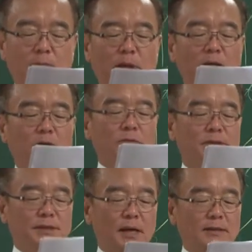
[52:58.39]
Mankiw
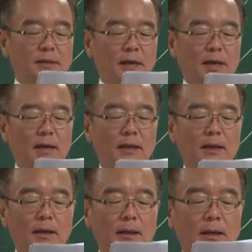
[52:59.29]
says that
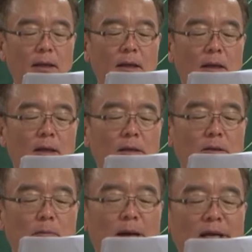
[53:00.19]

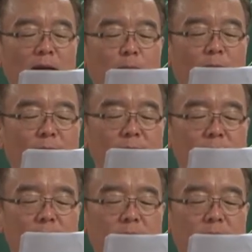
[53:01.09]
the market price